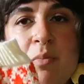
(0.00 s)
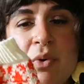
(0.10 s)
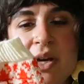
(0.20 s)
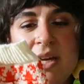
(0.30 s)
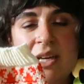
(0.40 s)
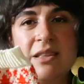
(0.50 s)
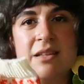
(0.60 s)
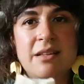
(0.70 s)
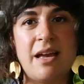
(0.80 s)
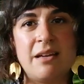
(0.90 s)
point in the
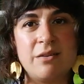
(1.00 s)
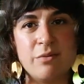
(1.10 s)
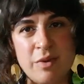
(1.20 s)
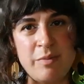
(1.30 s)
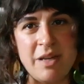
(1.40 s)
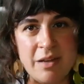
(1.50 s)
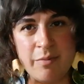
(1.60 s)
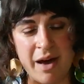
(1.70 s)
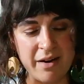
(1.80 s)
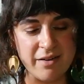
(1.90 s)
like repeat
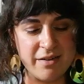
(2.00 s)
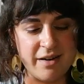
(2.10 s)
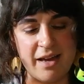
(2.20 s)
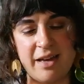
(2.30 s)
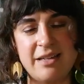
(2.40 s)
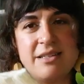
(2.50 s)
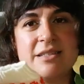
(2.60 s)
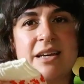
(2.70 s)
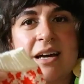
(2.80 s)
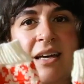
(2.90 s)
pattern,
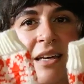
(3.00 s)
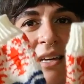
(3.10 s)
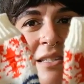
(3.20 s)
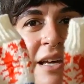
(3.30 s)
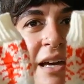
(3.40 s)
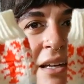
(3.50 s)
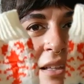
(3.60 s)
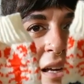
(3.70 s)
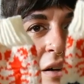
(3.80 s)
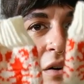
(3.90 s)
and I guess I
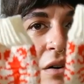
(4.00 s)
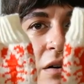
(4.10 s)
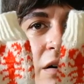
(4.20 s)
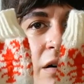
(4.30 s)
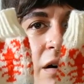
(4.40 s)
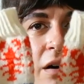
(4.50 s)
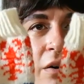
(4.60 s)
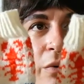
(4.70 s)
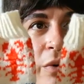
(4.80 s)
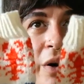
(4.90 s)
like,
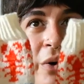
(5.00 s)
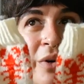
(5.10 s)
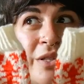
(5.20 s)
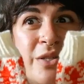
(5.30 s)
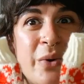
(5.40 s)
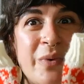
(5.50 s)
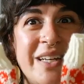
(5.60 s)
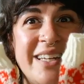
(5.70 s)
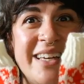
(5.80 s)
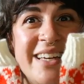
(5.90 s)
whoa, it's so
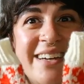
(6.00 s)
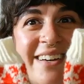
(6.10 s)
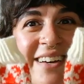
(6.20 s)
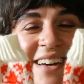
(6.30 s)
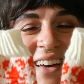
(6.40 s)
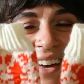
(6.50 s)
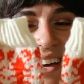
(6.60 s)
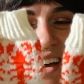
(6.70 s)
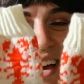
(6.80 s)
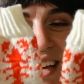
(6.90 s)
windy.
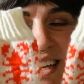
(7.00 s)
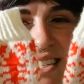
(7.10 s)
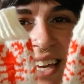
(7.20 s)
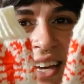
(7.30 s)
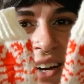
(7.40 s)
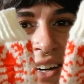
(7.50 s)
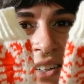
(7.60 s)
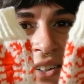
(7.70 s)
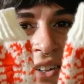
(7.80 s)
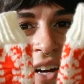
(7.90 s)
I guess I
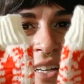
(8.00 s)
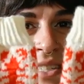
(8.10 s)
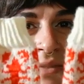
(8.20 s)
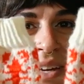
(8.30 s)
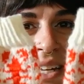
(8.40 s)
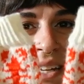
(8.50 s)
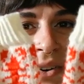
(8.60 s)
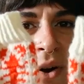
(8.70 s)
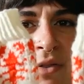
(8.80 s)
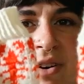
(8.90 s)
underestimated
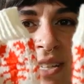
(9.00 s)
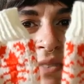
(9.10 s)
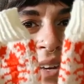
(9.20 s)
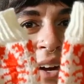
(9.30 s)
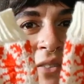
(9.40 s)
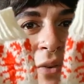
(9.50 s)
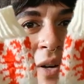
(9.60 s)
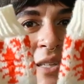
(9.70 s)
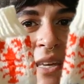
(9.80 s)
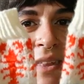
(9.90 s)
or overestimated, however you want
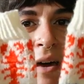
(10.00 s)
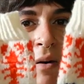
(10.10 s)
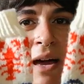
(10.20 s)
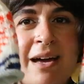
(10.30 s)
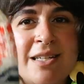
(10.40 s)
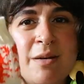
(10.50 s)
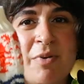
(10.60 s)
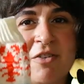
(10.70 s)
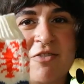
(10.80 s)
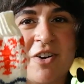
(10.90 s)
to say that. I actually
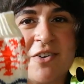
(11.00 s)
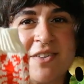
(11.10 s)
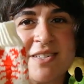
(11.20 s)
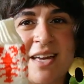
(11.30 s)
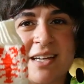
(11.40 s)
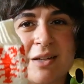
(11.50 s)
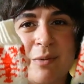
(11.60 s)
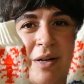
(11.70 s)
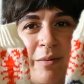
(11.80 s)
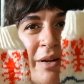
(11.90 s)
prefer the second
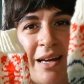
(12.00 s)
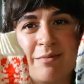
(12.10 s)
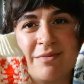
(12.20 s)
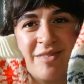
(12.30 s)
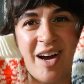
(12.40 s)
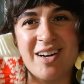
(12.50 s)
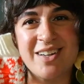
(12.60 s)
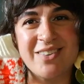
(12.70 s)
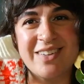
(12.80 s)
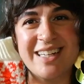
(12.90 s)
one, but I'm not going
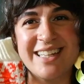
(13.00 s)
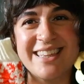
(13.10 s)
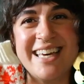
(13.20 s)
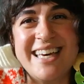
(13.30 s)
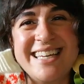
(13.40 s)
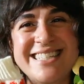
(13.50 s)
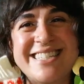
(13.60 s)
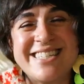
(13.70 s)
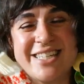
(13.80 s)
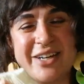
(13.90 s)
to reknit this.
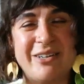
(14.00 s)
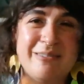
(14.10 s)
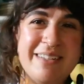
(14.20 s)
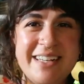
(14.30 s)
So